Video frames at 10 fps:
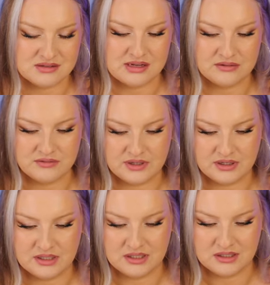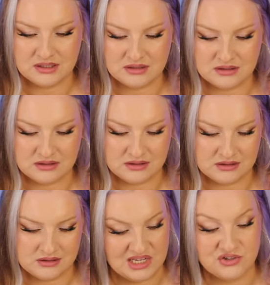sound very
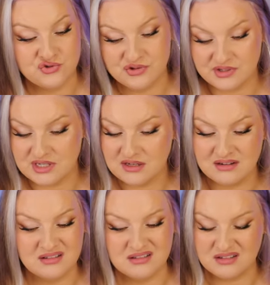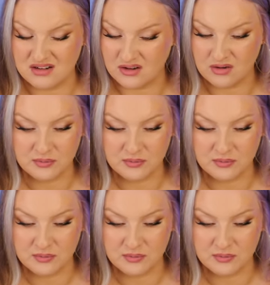interesting. No,